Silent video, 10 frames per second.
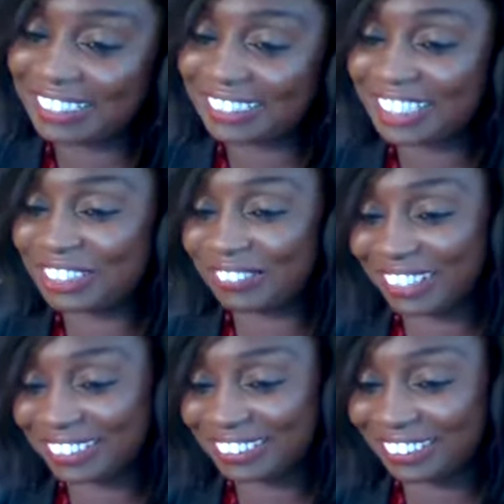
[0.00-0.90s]
He says,
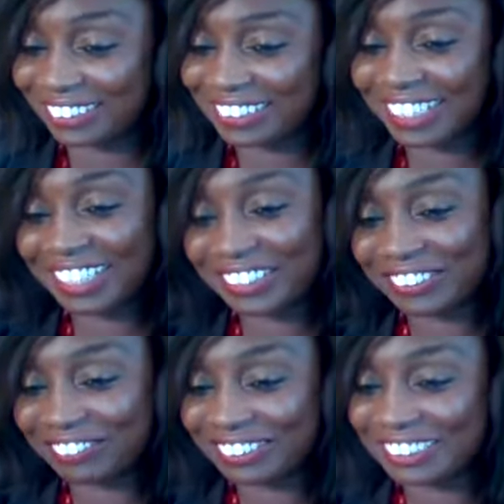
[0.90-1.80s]
well done. Thank
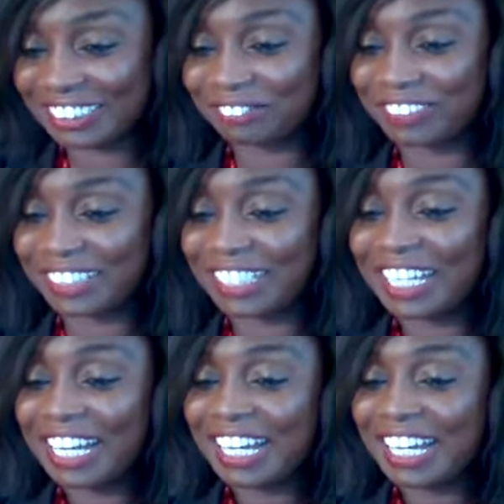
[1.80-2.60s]
you, Rotimi.